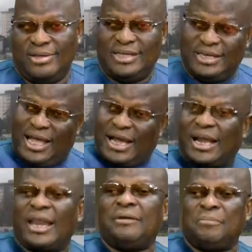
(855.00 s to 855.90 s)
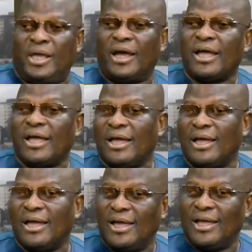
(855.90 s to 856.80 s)
In our climb here,
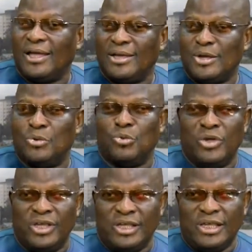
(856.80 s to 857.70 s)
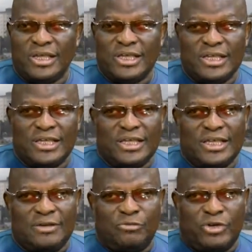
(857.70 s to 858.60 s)
we
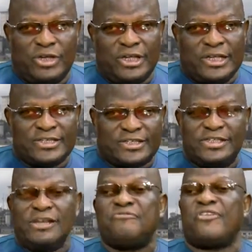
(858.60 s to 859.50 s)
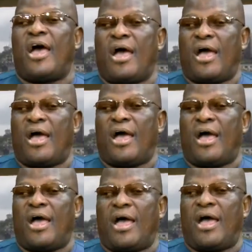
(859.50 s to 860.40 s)
instill fear
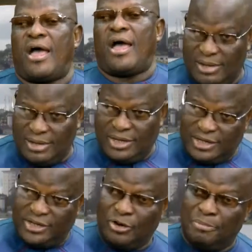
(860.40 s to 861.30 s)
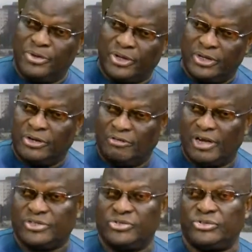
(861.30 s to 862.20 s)
in the upbringing of
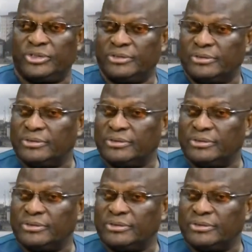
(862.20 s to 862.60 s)
our children.